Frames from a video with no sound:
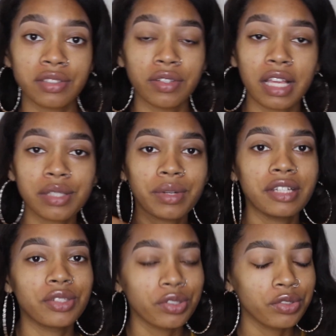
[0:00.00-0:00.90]
So that's what I
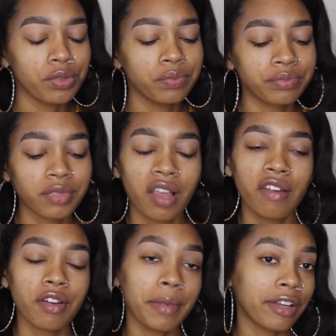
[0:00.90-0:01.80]
do
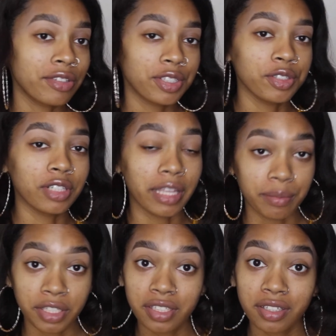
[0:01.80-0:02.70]
for my go-to
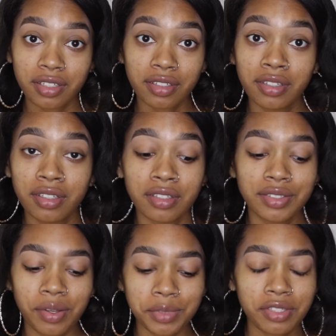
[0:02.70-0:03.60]
glam look.
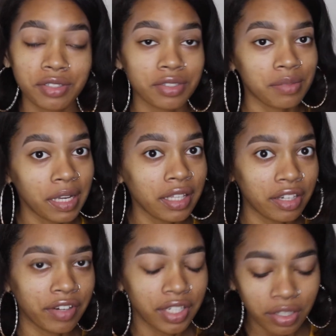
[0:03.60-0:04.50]
So I'm just gonna do some
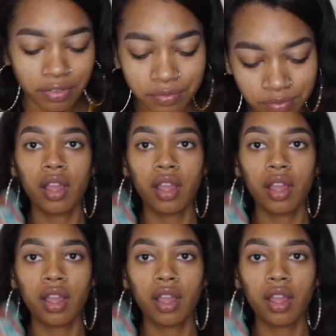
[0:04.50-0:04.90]
eyeliner right now.